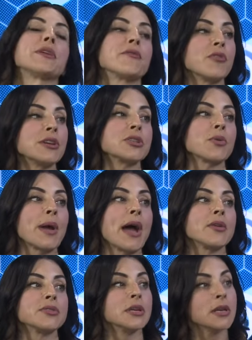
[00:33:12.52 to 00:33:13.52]
their voice
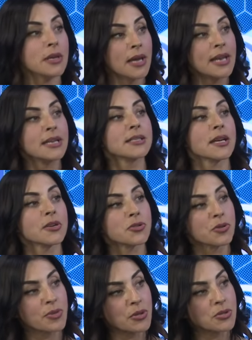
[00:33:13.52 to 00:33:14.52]
around any
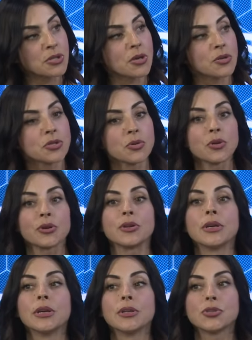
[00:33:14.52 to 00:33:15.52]
sexual abuse, and also learn
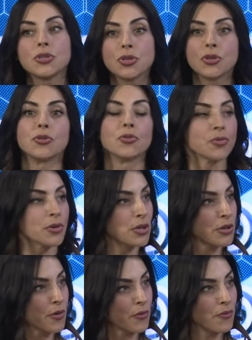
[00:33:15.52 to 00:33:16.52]
to, you
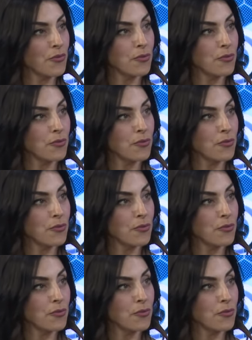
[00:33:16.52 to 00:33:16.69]
know,